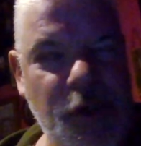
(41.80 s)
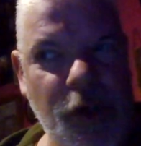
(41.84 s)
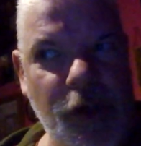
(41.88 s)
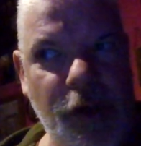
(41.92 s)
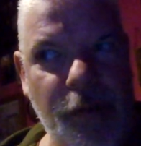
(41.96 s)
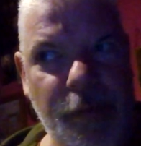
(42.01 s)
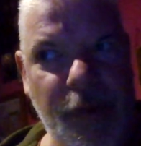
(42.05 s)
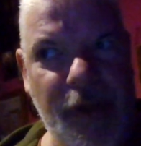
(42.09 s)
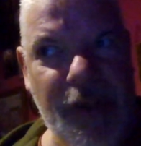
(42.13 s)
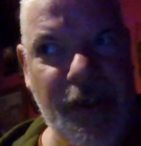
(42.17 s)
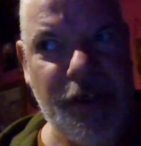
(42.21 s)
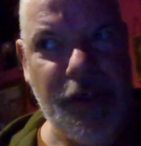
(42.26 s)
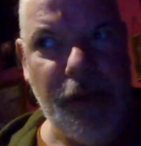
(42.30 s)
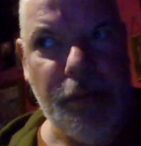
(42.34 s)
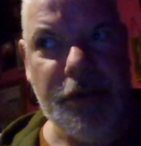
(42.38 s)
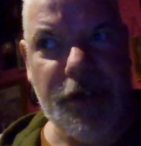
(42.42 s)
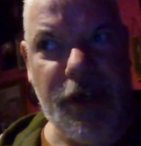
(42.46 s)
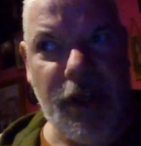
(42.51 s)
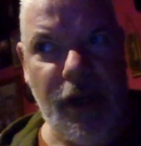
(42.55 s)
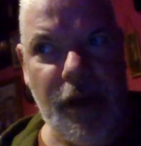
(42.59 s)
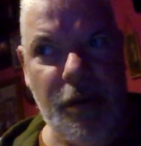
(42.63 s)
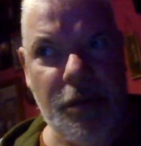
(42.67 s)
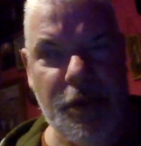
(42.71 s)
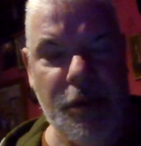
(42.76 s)
up and
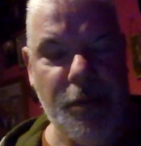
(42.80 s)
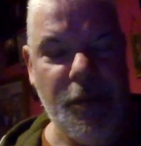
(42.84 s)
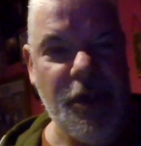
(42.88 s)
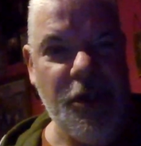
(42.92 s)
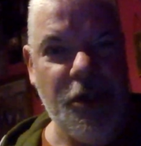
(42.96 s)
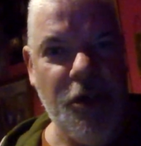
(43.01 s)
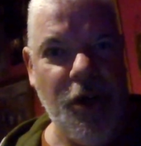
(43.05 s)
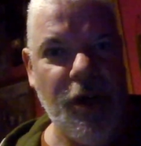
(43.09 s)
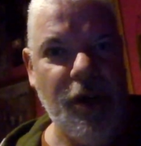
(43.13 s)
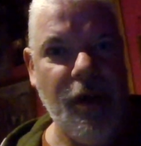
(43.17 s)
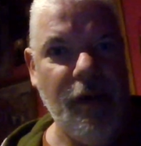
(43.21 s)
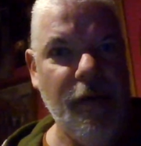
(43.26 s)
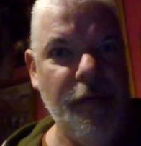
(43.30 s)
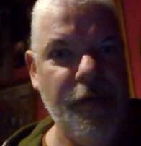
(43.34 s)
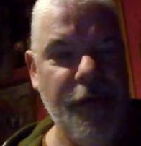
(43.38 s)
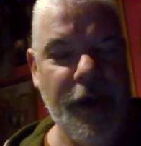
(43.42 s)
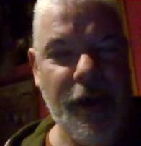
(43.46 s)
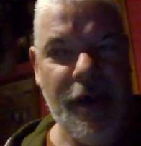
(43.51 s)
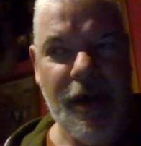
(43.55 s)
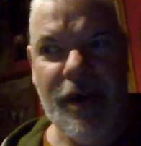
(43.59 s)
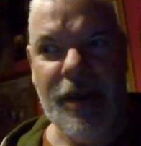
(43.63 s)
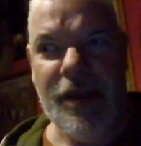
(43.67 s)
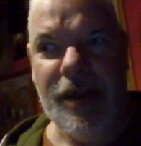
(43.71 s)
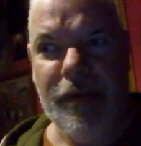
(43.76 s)
subscribe to my channel if you
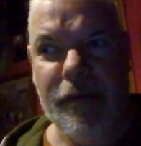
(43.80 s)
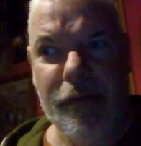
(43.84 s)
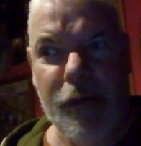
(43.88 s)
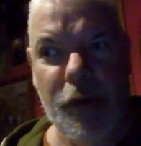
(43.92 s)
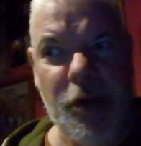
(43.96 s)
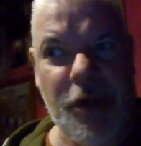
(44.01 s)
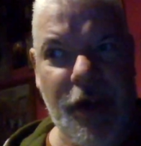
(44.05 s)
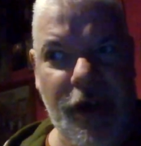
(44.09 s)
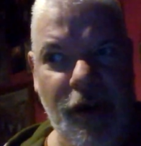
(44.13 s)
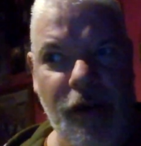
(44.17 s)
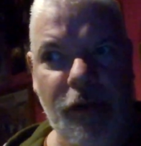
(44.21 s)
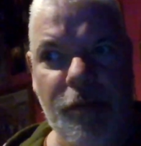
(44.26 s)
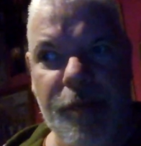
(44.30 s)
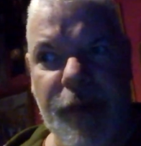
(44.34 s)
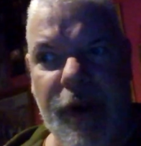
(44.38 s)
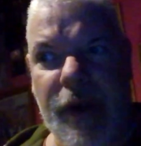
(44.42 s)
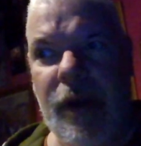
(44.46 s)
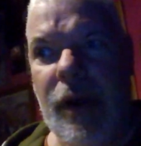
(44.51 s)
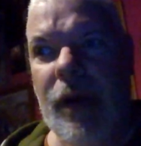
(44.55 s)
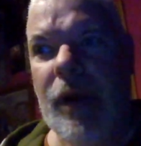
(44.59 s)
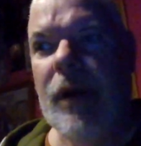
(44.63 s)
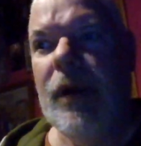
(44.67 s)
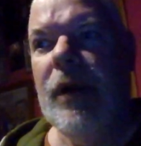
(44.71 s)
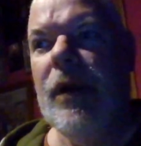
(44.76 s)
can. It would help.
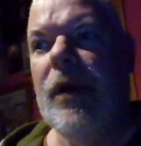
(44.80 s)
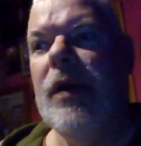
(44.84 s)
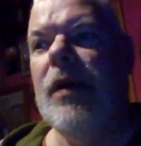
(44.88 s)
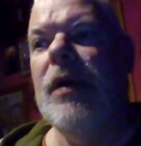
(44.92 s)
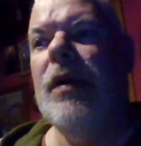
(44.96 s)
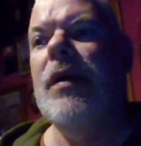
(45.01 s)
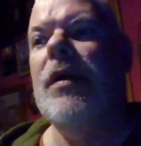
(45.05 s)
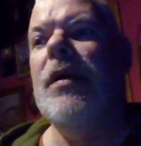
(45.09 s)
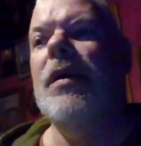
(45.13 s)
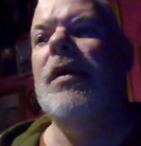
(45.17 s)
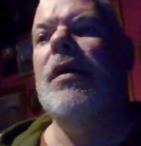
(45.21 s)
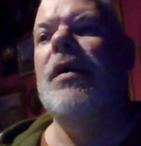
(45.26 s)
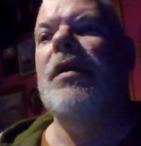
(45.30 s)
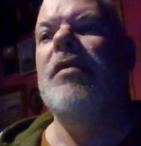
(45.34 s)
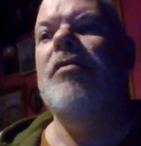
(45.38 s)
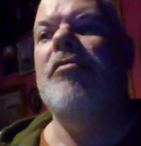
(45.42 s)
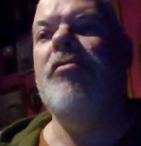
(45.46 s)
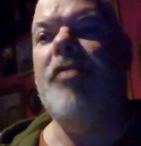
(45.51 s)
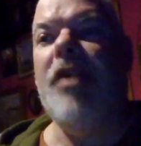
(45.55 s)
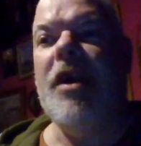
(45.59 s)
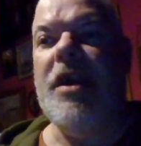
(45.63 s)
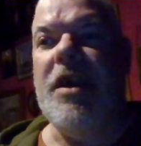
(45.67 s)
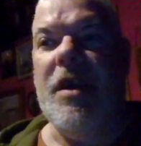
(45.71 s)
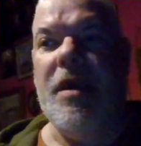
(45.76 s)

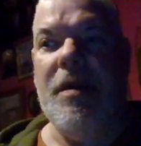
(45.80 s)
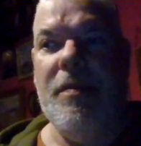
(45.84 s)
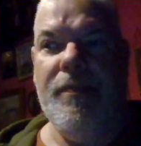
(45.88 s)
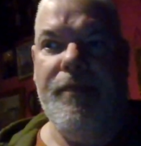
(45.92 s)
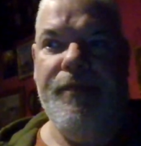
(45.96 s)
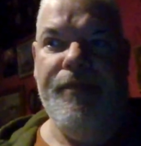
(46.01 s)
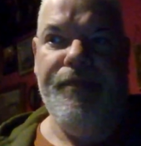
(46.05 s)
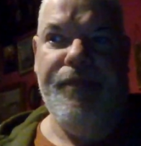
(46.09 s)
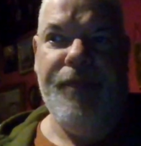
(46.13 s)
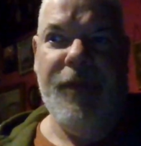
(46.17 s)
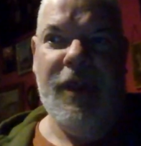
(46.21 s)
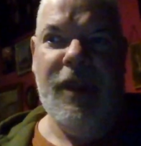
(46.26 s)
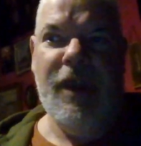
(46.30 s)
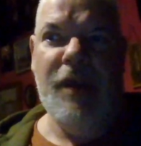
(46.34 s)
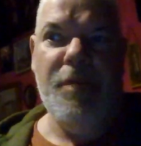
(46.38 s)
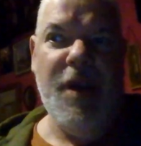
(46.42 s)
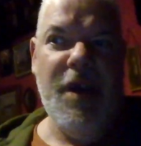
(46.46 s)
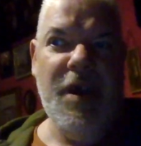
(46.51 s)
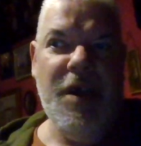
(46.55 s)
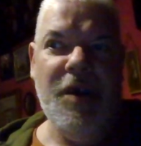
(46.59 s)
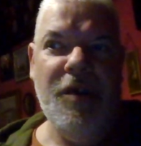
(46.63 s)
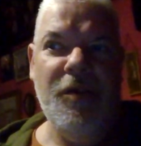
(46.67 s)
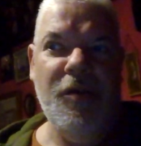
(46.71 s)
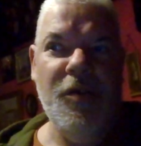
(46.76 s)
Right, the
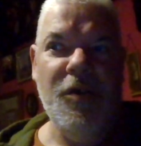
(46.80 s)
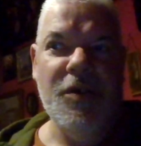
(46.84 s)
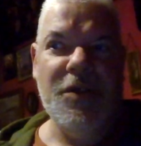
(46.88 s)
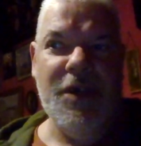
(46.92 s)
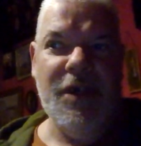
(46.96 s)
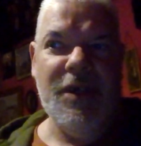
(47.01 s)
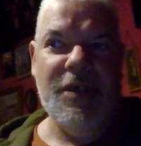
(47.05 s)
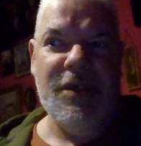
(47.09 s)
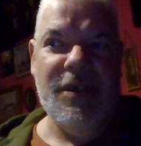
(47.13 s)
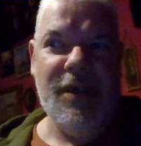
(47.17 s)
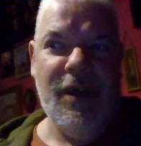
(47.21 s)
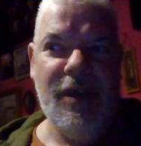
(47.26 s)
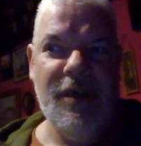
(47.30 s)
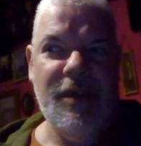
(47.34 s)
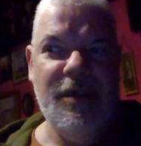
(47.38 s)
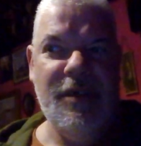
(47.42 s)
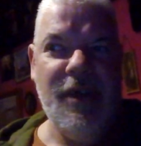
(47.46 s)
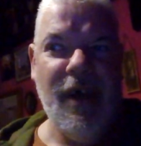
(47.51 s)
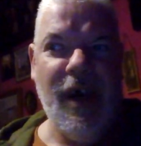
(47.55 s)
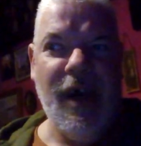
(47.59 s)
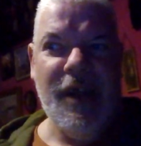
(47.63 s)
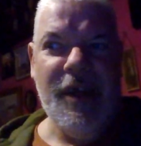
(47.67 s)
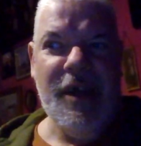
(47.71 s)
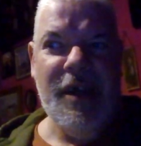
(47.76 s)
breaking news is
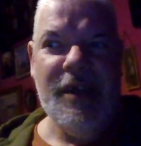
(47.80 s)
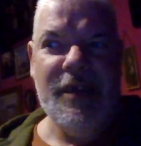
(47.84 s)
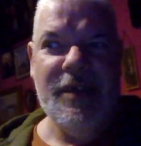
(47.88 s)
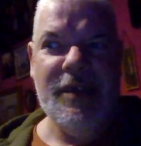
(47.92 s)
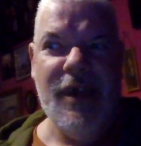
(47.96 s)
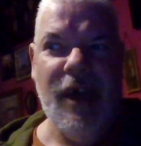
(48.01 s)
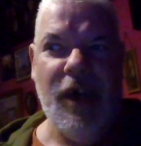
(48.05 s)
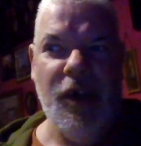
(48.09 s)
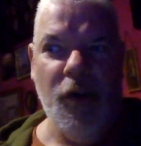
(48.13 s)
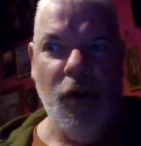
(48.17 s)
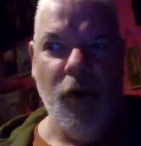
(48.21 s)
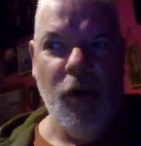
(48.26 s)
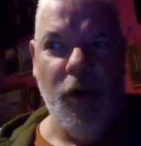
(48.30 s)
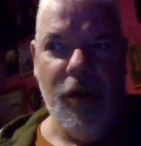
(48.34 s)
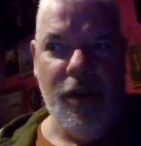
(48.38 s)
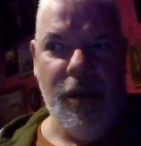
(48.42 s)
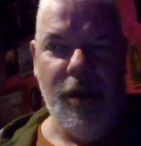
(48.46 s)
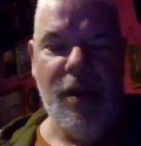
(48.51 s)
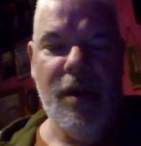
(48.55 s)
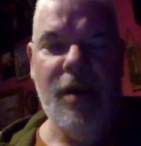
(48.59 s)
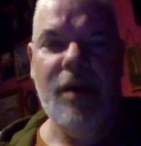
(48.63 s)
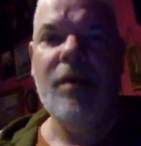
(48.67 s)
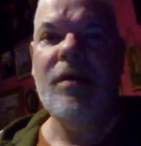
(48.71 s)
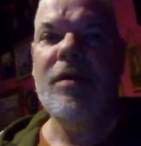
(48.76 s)
Danny
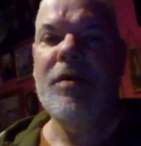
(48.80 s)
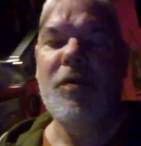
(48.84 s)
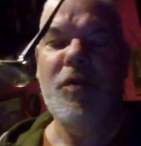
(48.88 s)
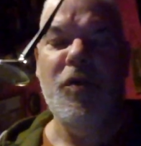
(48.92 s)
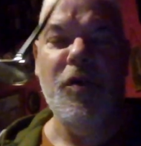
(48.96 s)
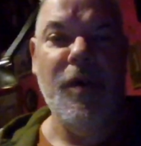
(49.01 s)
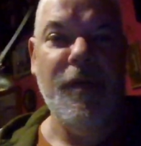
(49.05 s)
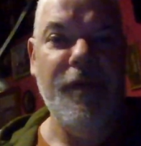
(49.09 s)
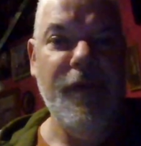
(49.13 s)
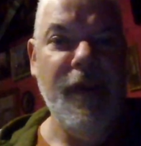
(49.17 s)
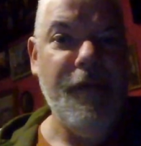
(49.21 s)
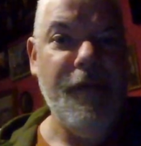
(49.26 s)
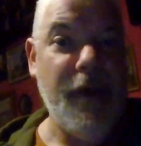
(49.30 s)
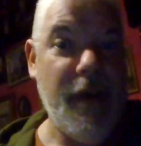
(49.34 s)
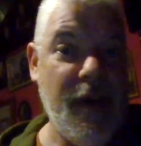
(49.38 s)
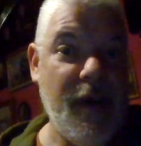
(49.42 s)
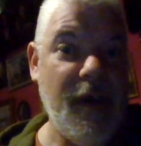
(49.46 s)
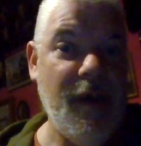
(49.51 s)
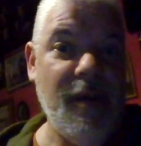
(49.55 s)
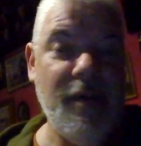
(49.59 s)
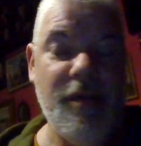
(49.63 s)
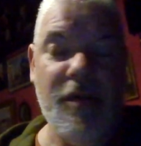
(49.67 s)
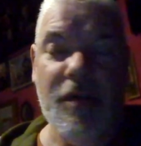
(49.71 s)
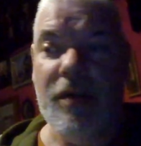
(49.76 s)
Danon, who I've never
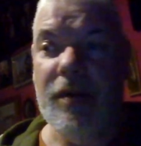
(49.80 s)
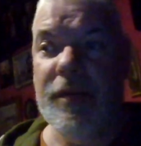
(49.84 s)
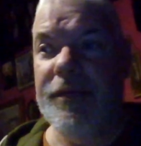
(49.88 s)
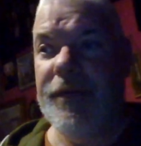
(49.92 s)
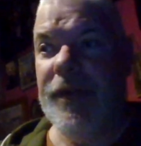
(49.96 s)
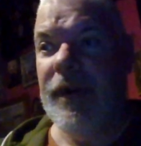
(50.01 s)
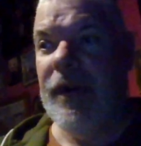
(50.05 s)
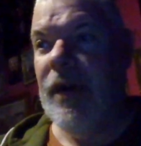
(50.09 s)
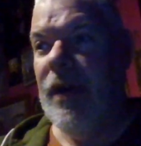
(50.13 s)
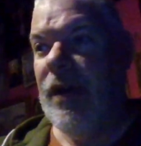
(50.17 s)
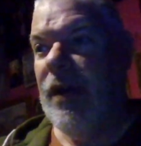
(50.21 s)
heard of.